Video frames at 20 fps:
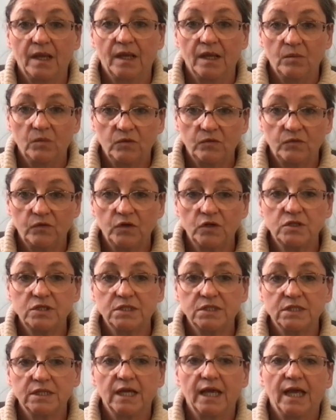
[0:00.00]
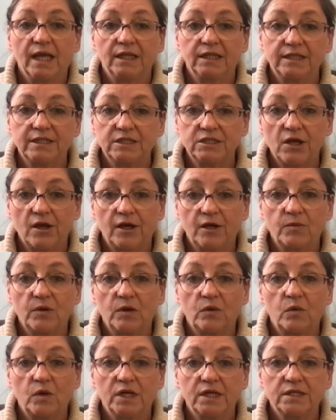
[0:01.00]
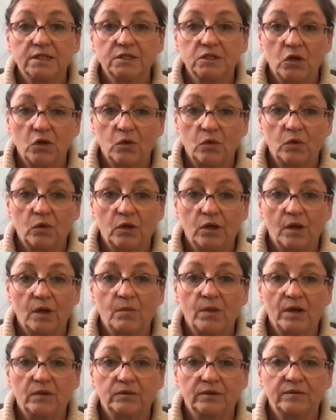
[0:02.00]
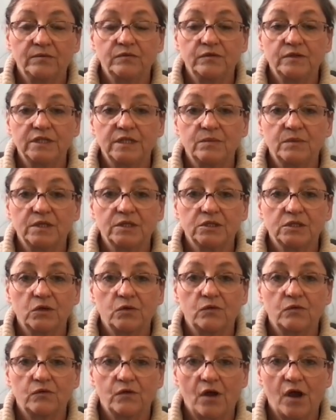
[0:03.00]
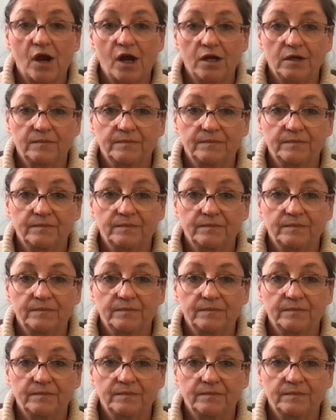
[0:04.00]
But first, let's talk about what is known about lymphedema so far.